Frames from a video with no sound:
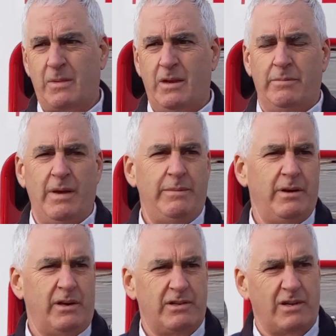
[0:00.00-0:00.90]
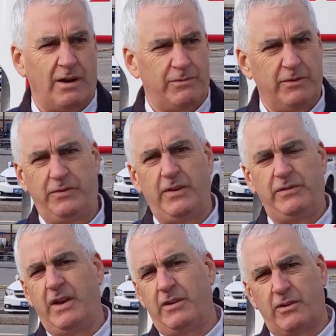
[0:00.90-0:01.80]
you maybe could stop for
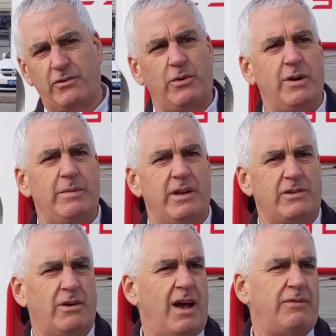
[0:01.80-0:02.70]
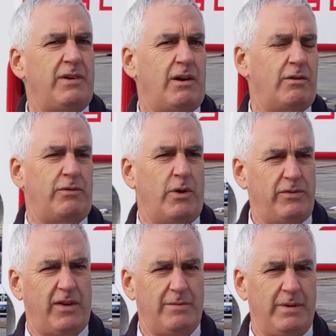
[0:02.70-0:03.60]
15 or 20 minutes or half an hour,
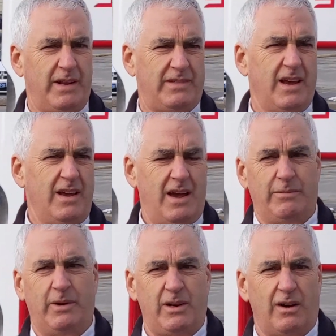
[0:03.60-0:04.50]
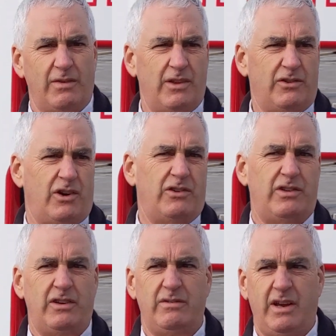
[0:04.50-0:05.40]
45 minutes, and recover the charge
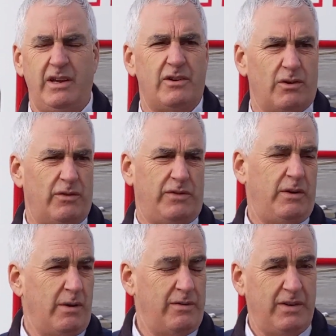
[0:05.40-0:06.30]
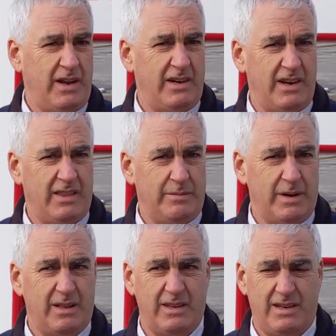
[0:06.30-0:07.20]
that you needed. Or if you even need it in the
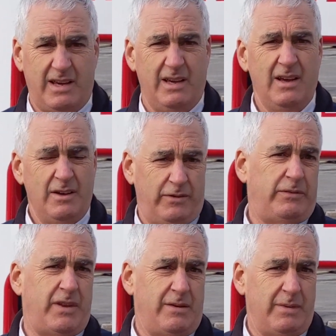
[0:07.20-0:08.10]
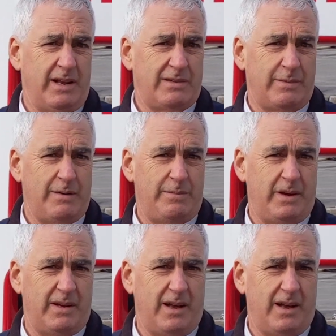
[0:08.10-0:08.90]
middle of the day, 15 minutes might be